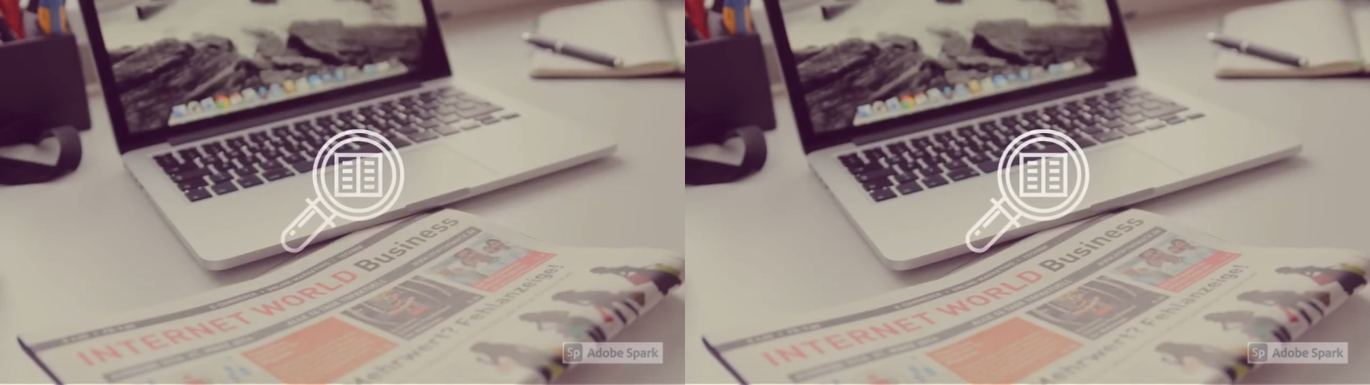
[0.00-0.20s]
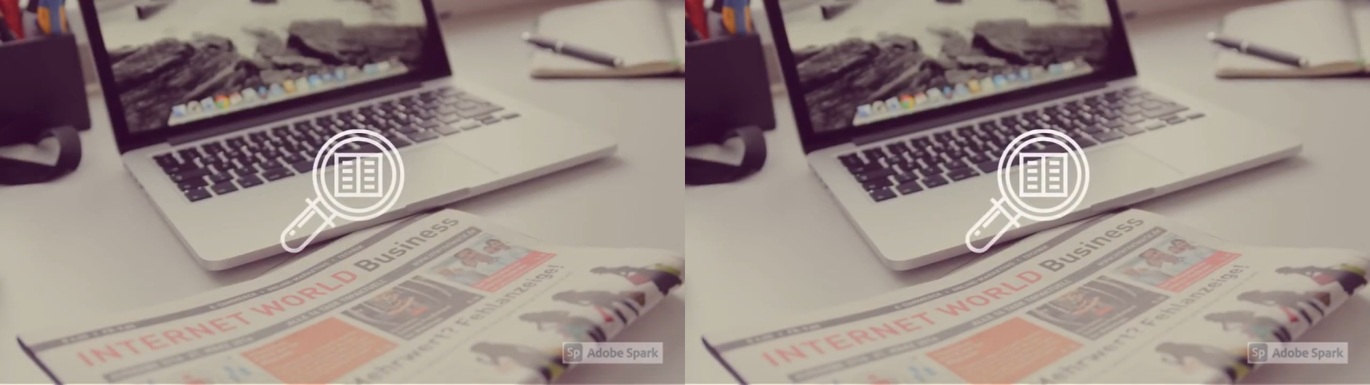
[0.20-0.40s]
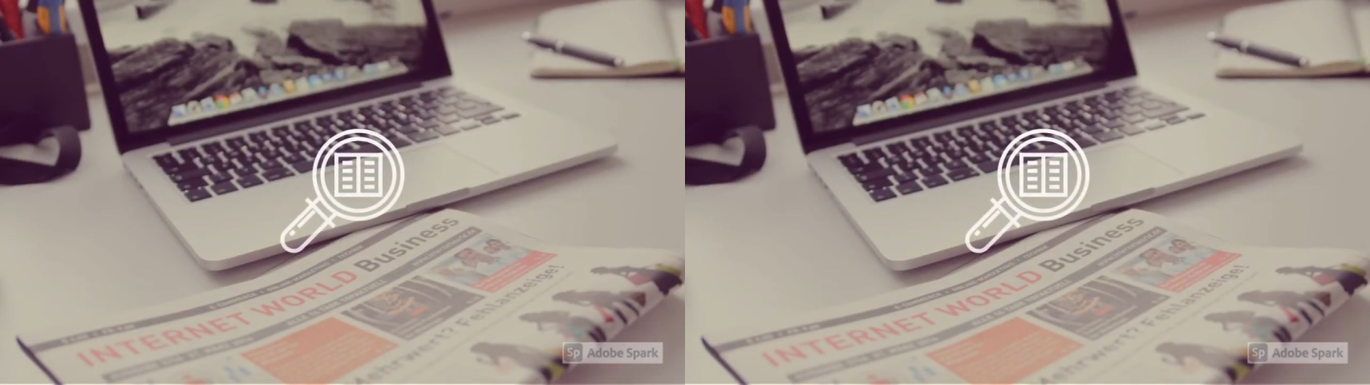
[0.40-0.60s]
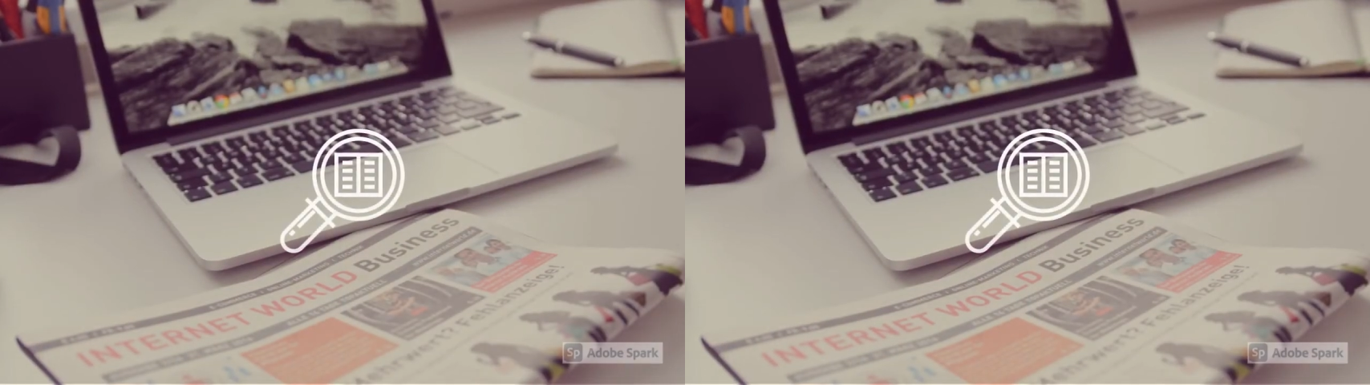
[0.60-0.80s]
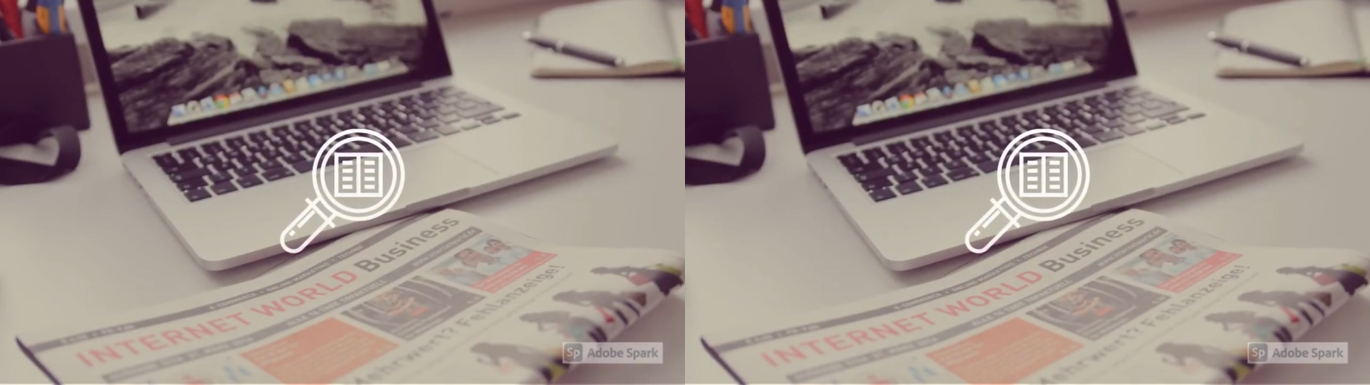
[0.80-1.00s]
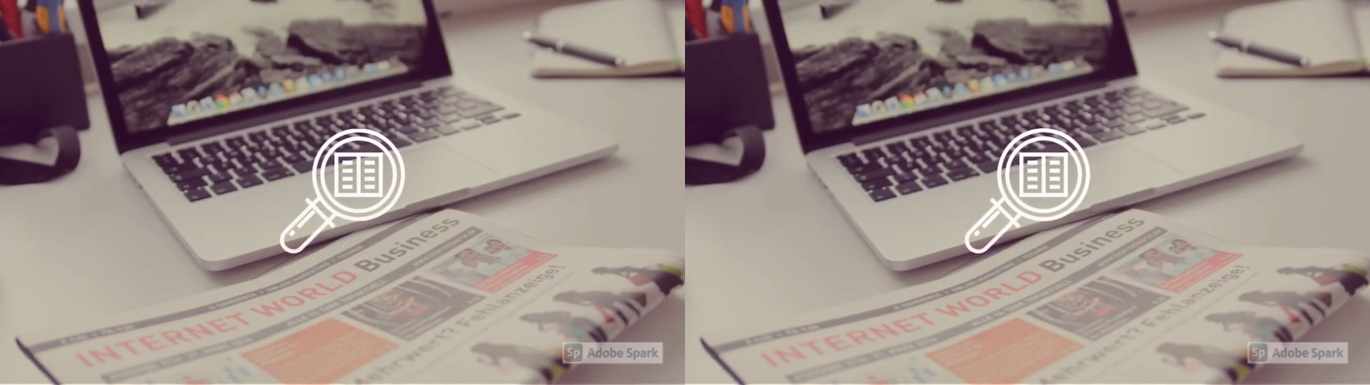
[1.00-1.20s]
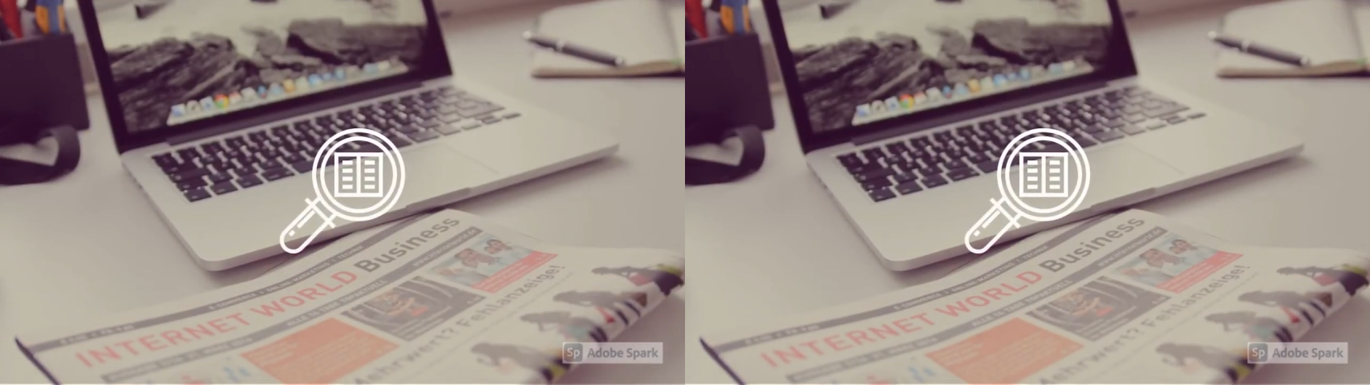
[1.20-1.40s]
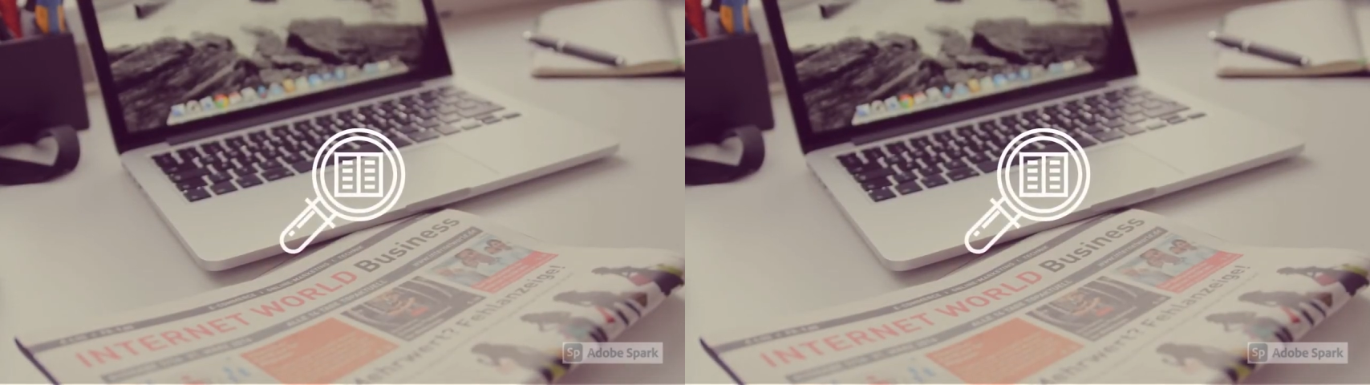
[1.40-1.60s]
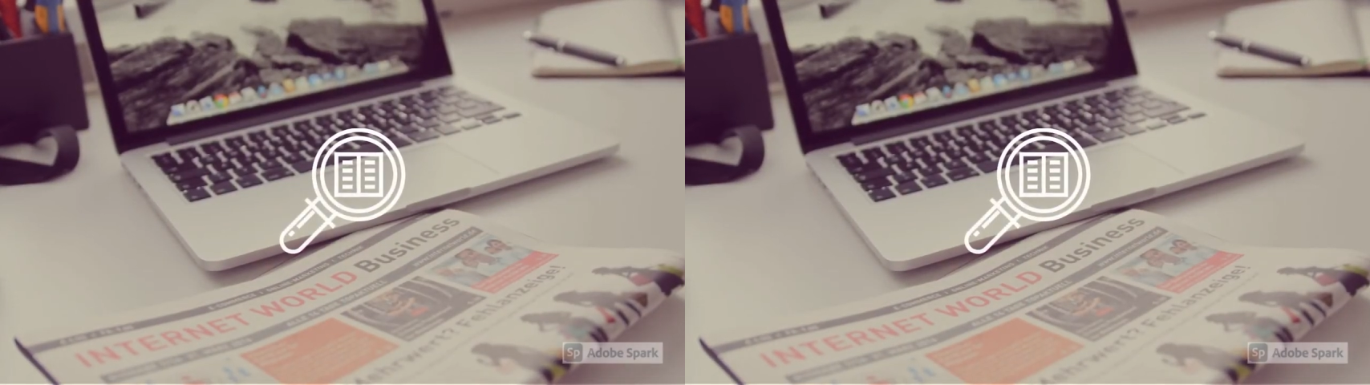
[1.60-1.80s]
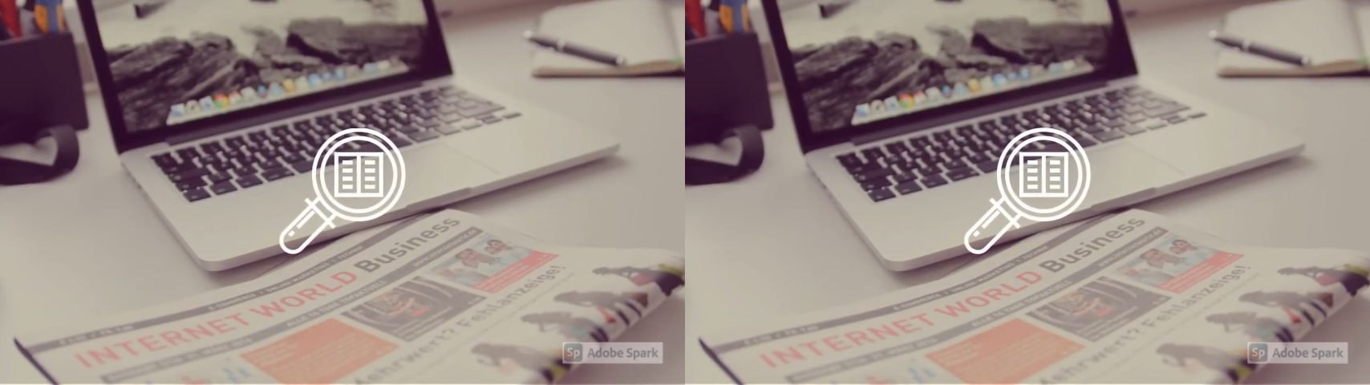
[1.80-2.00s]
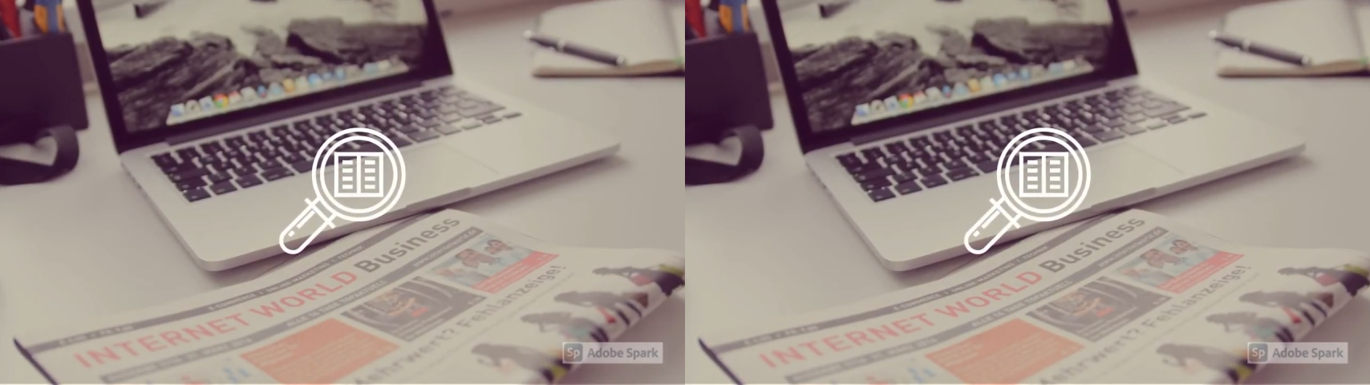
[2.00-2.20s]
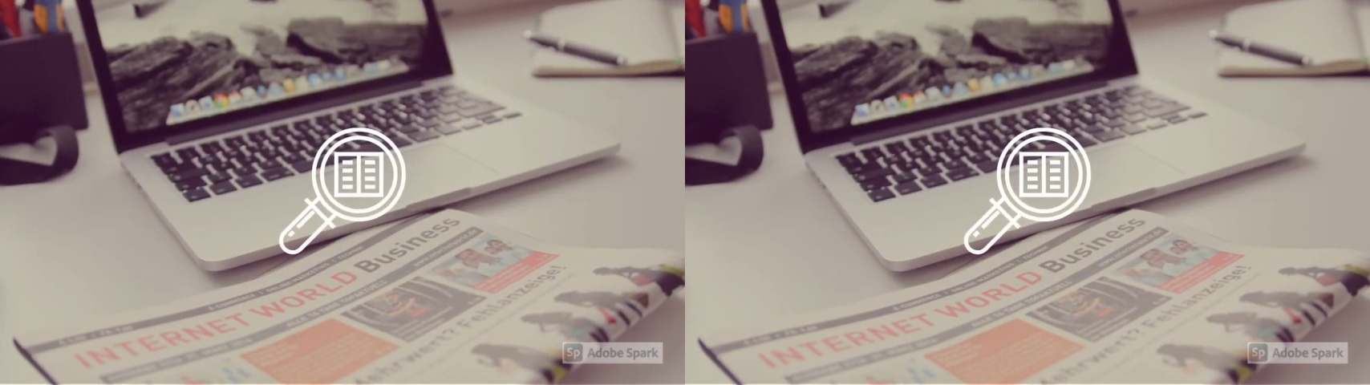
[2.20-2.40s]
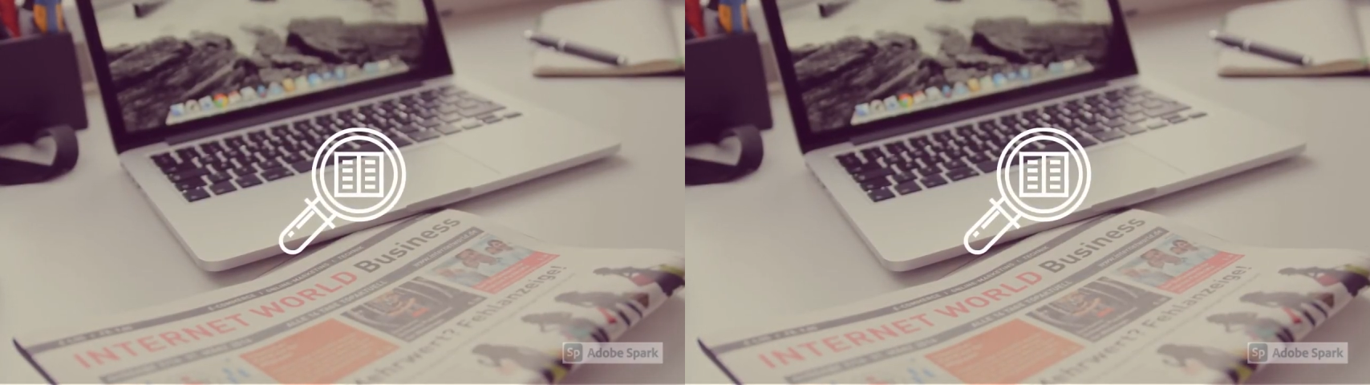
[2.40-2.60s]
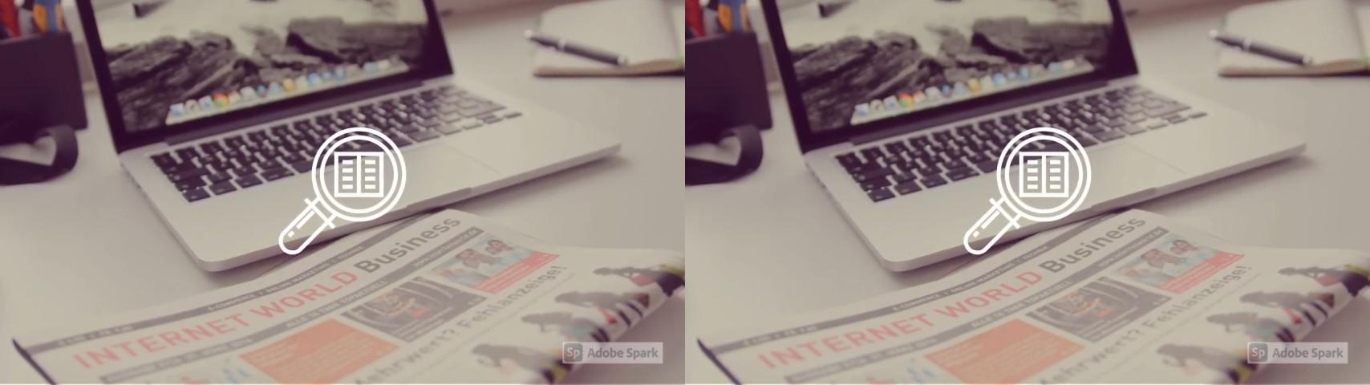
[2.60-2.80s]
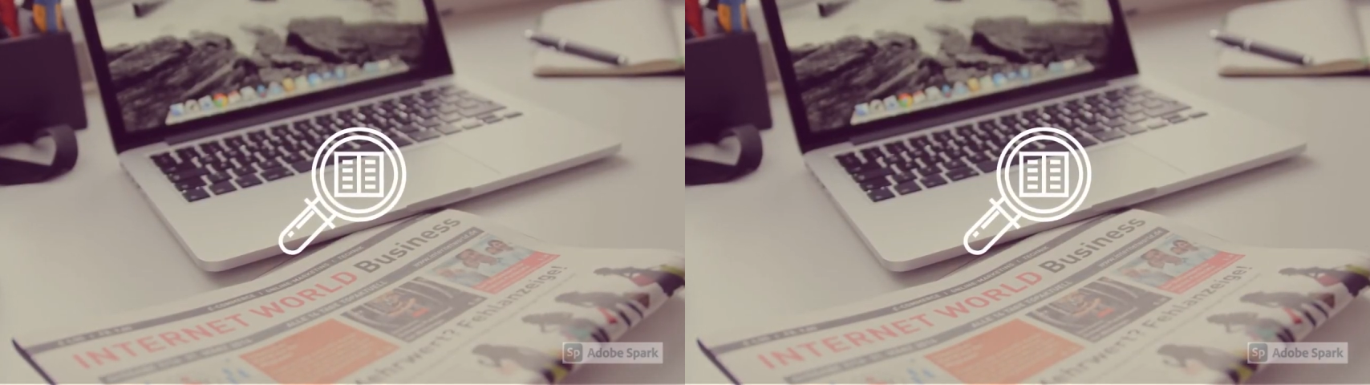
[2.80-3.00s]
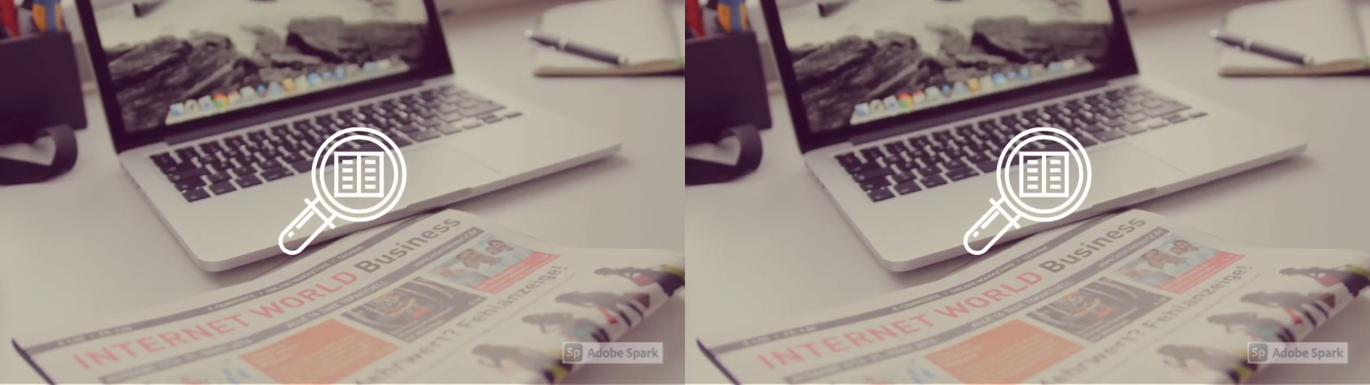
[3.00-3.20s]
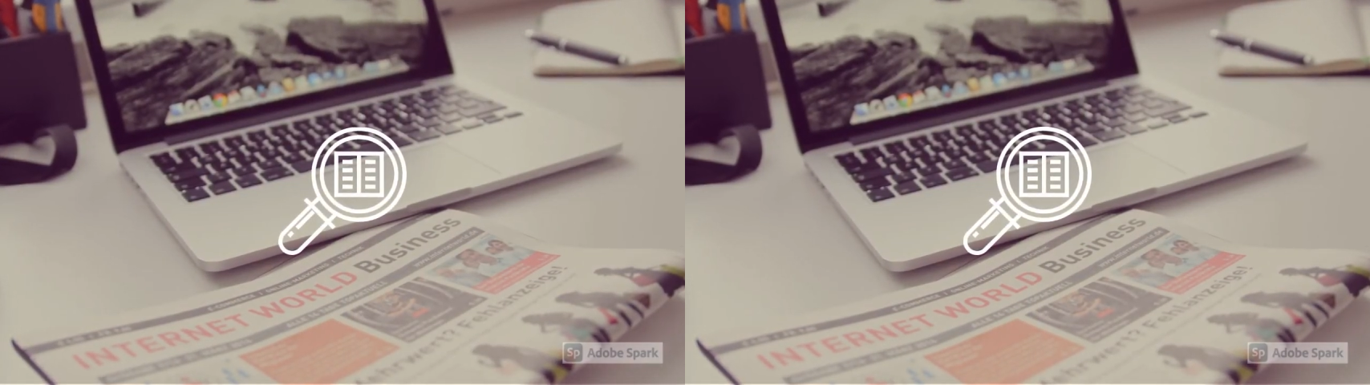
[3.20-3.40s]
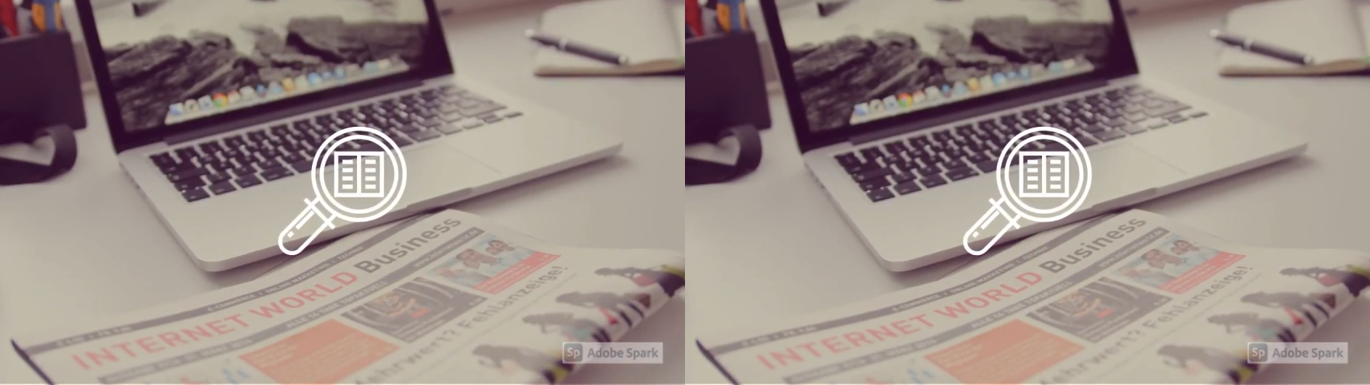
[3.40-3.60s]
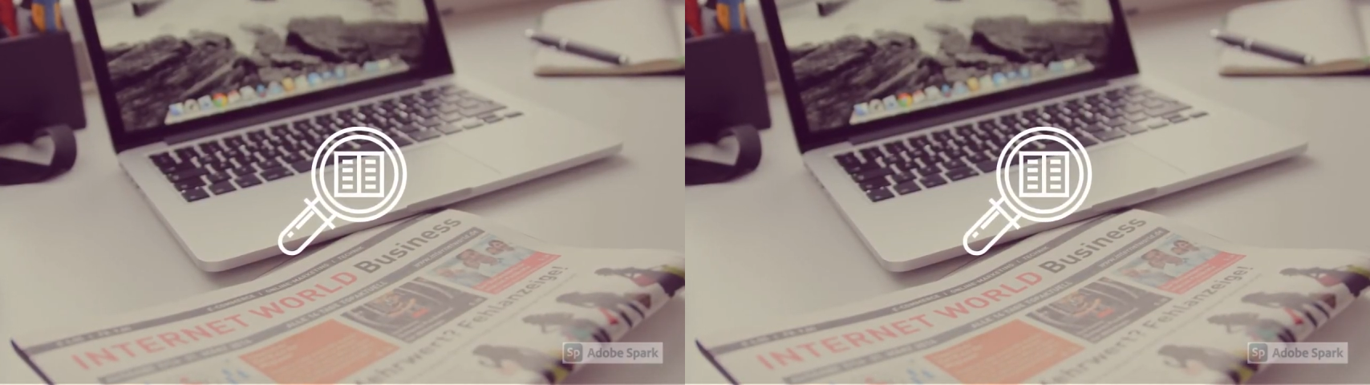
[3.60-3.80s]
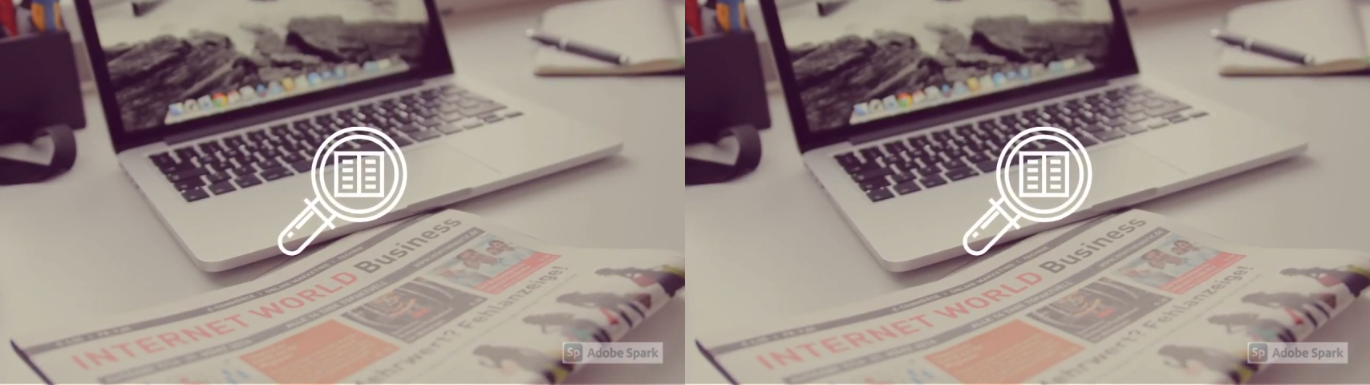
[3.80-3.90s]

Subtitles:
(no speaker visible)